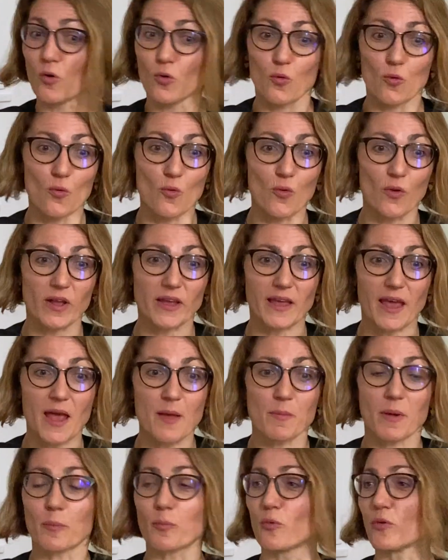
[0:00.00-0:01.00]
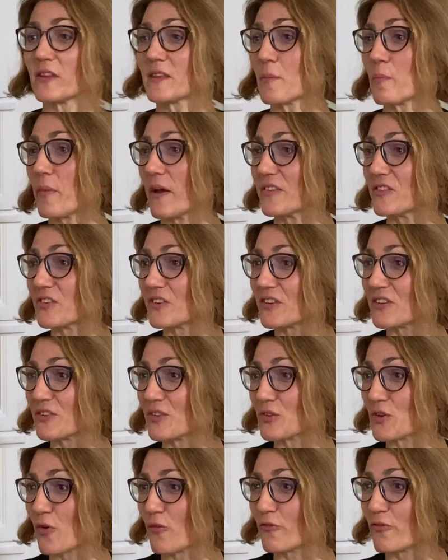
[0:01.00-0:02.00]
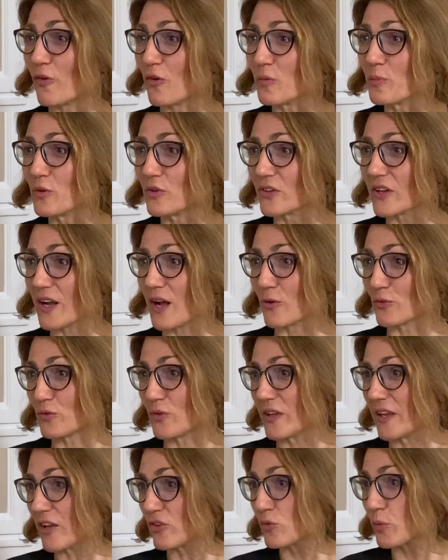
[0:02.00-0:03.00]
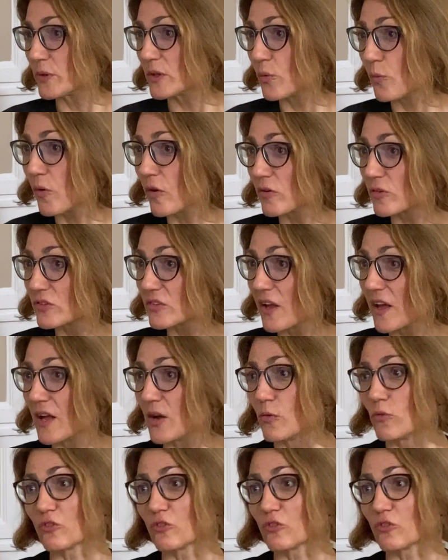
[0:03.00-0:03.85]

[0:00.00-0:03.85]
who came up with a better, formula how to engage with the world.